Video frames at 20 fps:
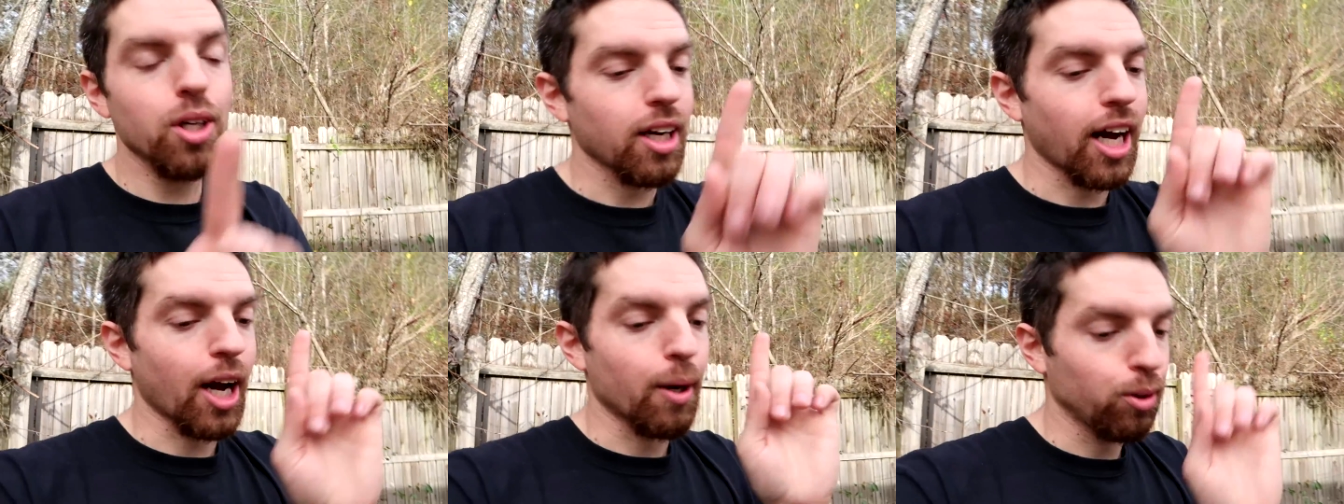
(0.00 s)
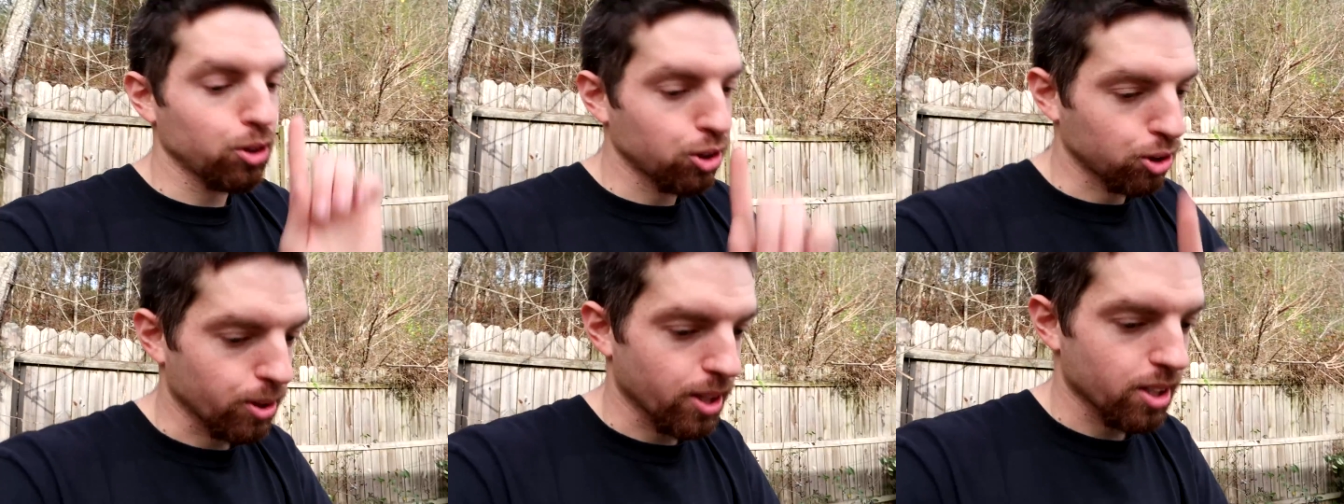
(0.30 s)
I
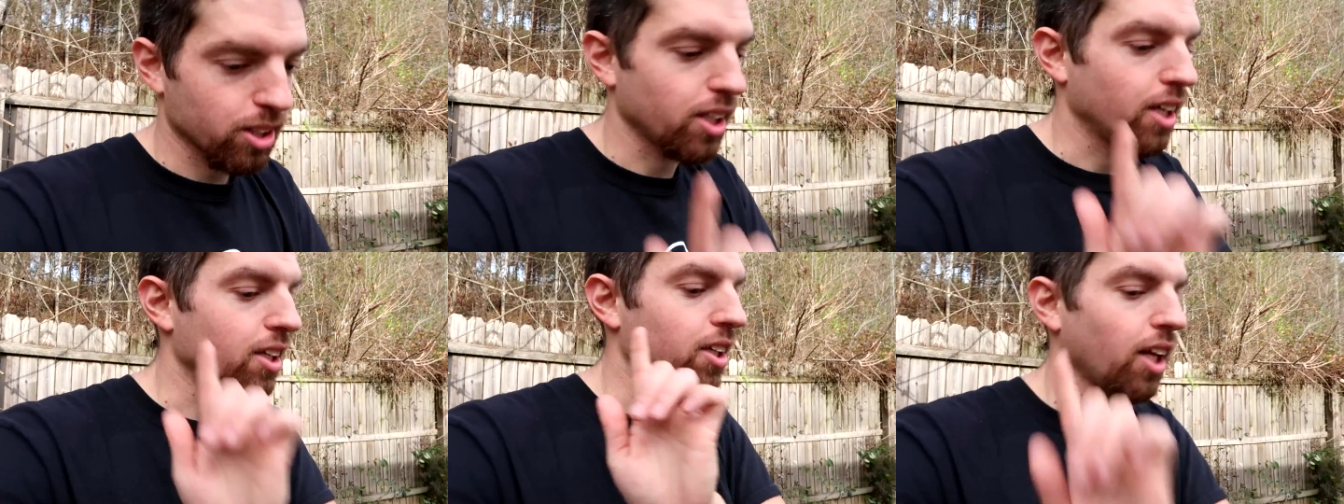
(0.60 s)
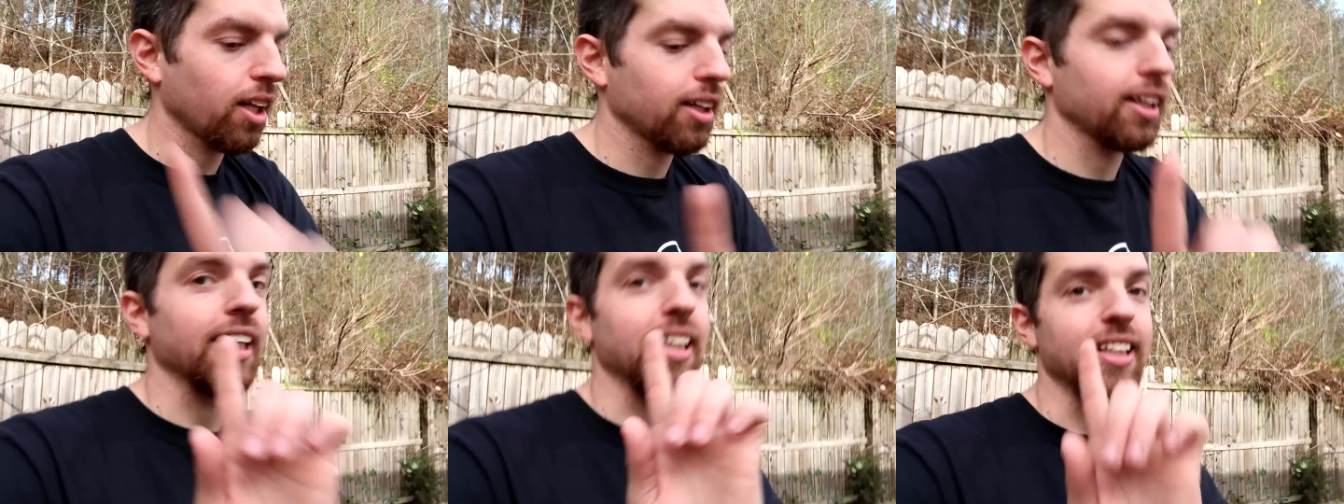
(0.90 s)
will stress that
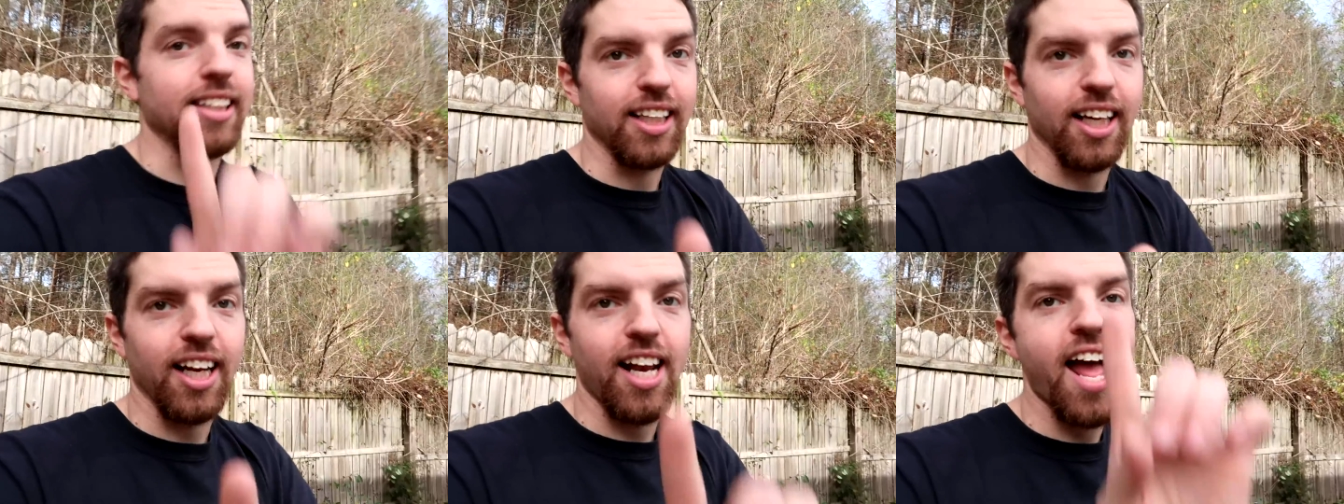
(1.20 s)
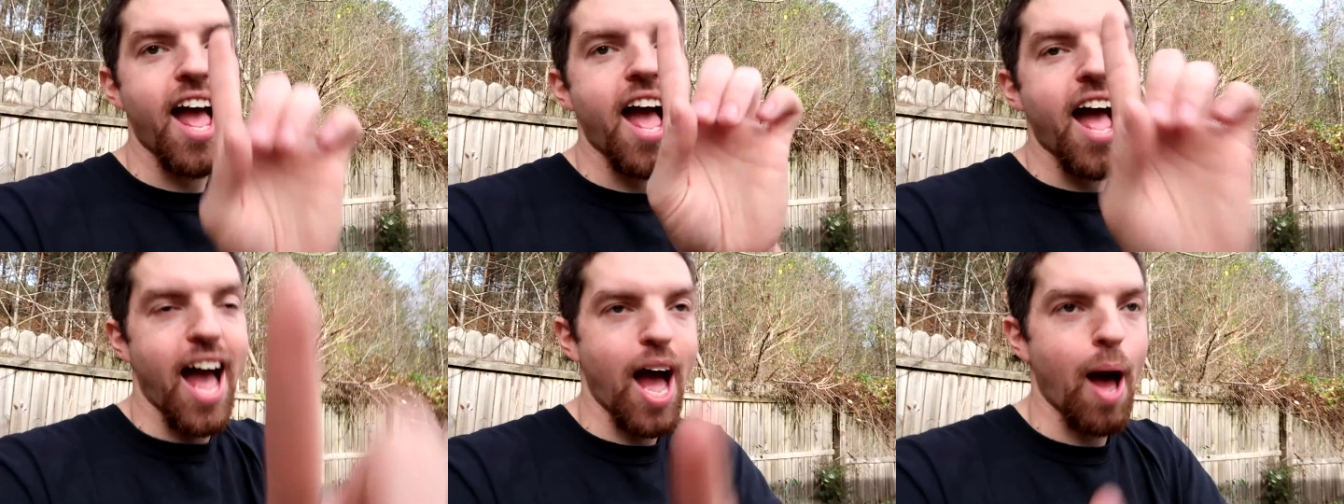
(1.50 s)
nothing did
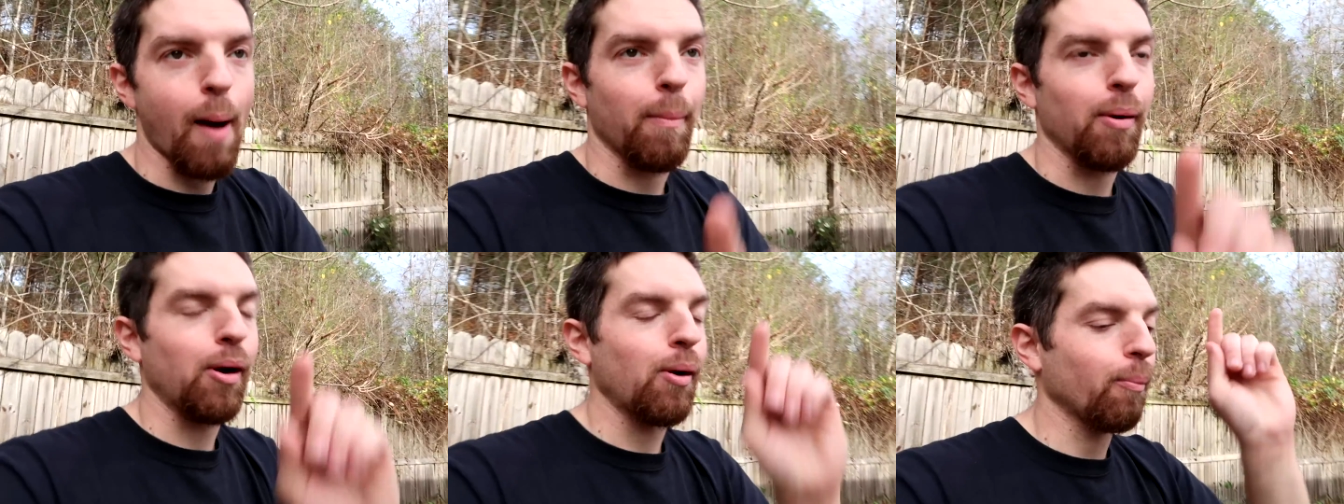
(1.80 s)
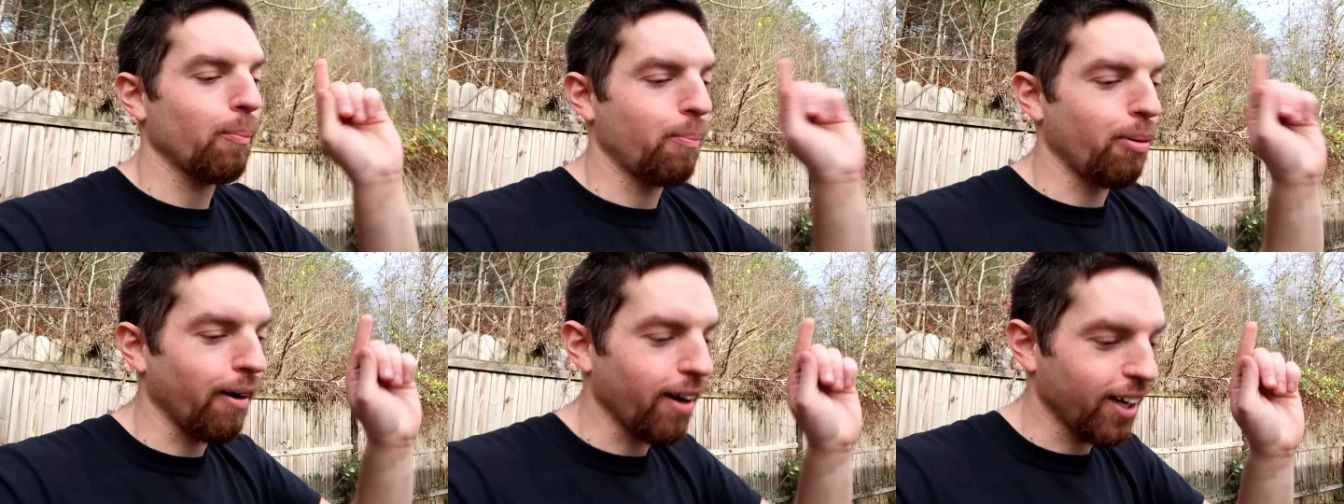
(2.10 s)

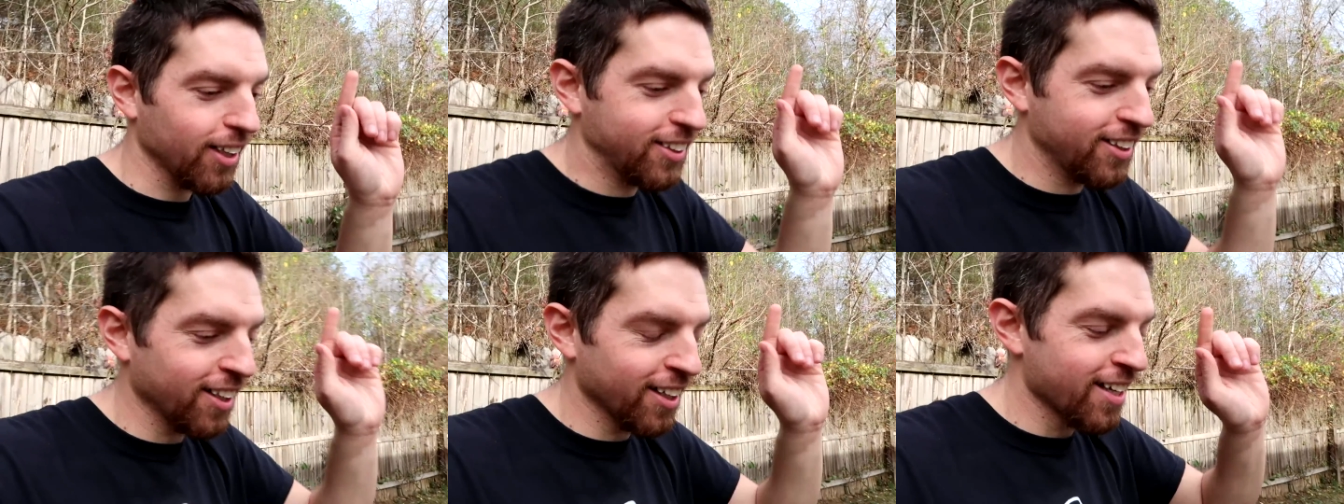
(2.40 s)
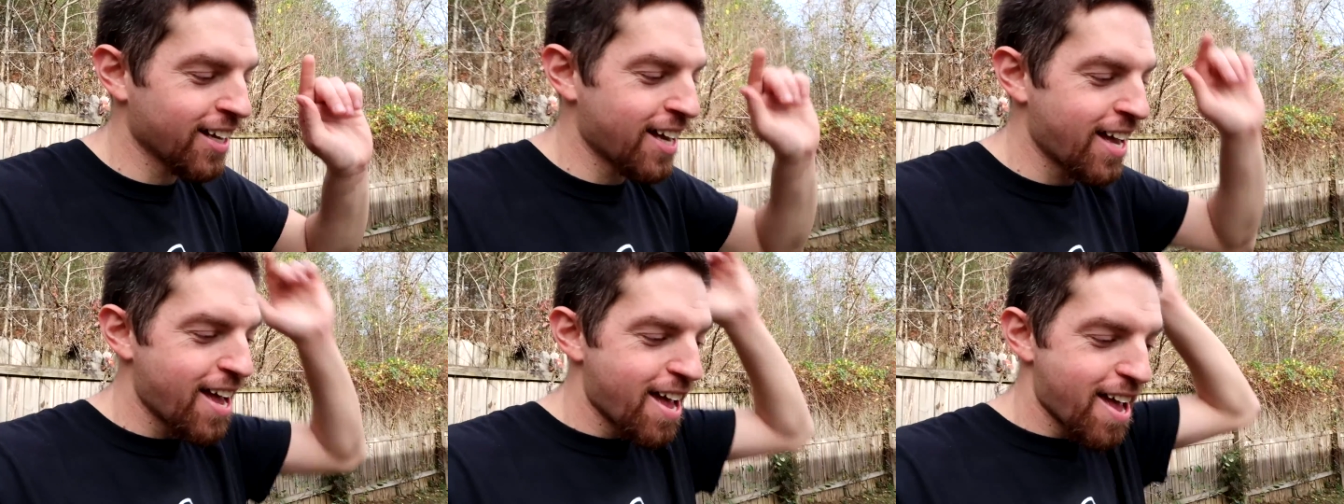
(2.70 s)
happen, but
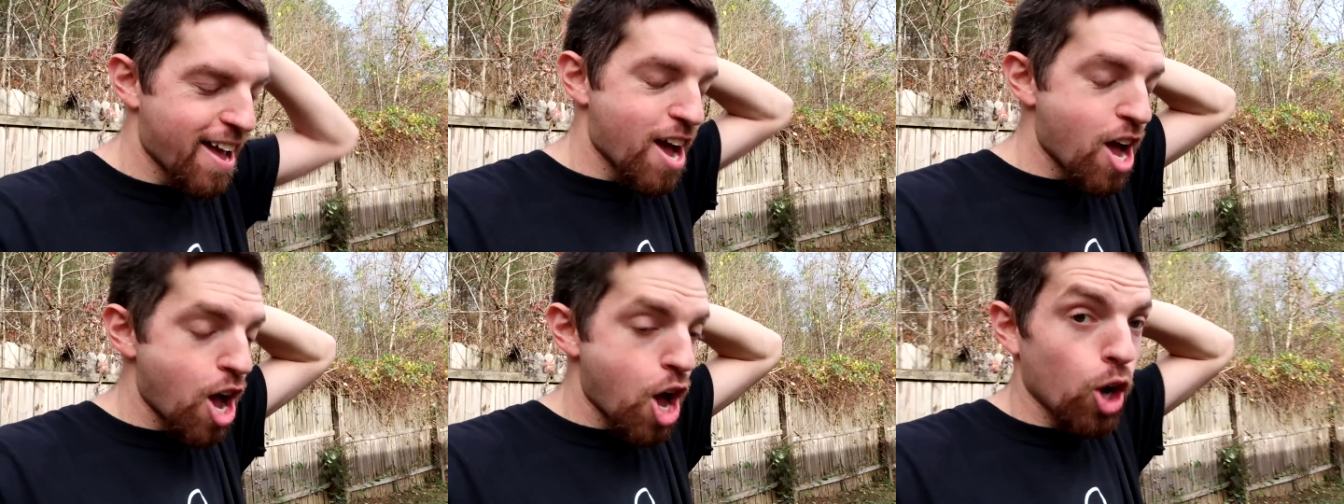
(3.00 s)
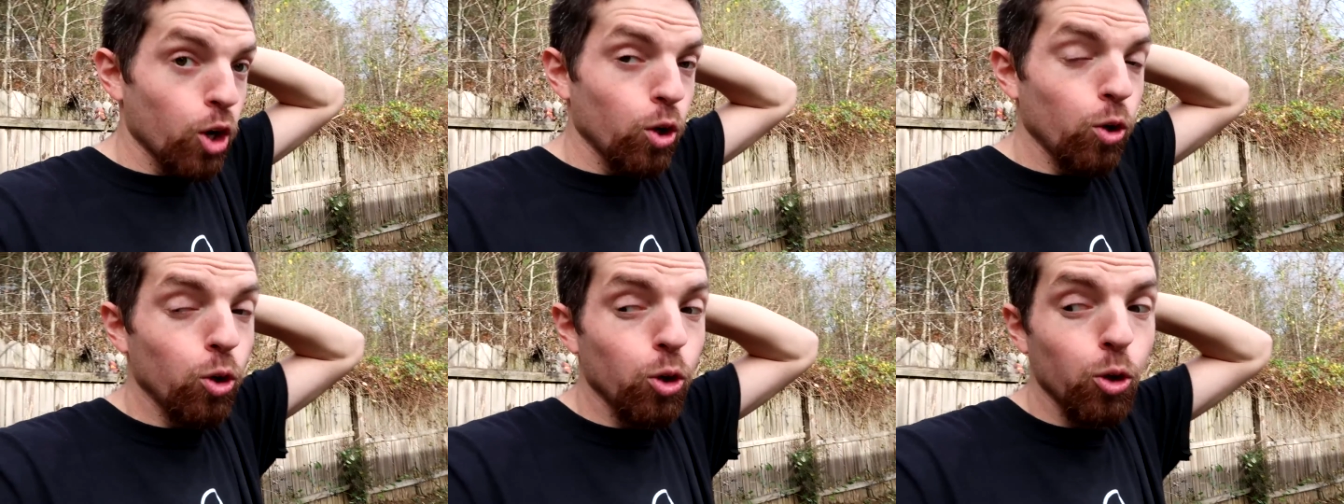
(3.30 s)

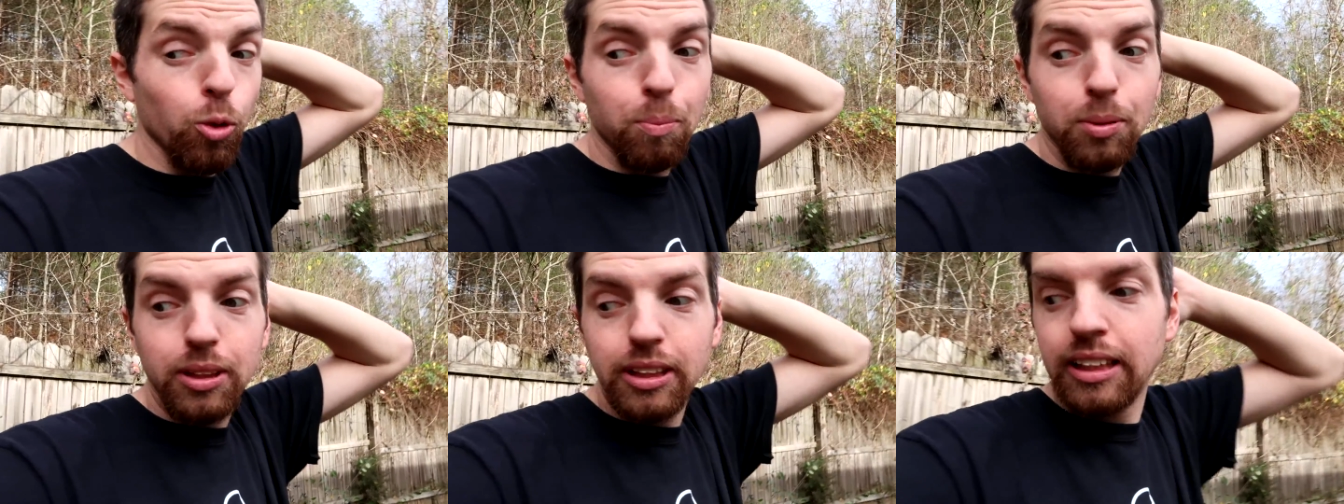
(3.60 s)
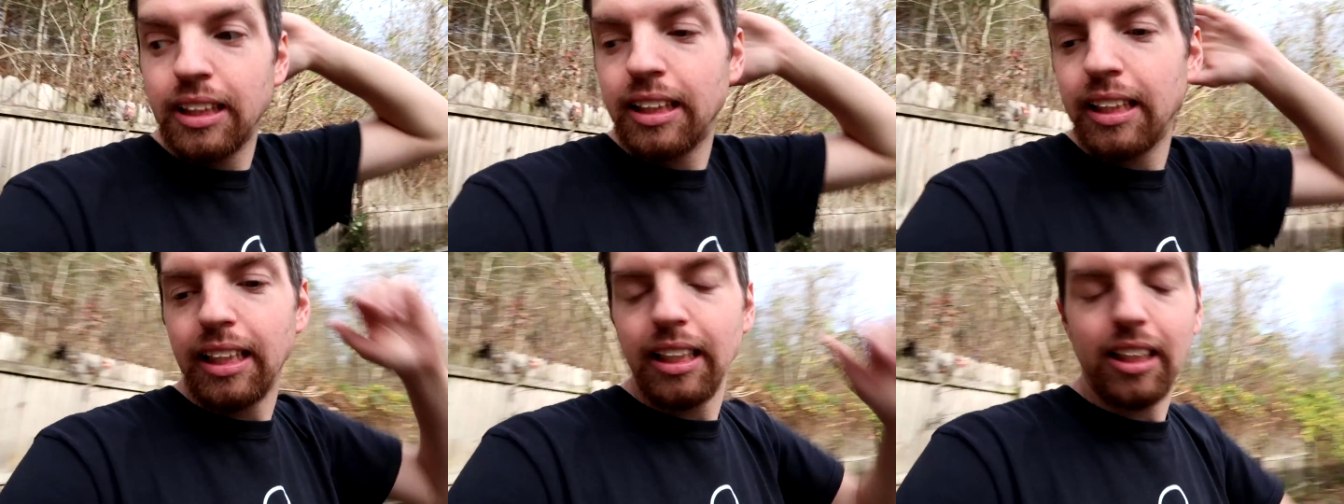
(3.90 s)
oops.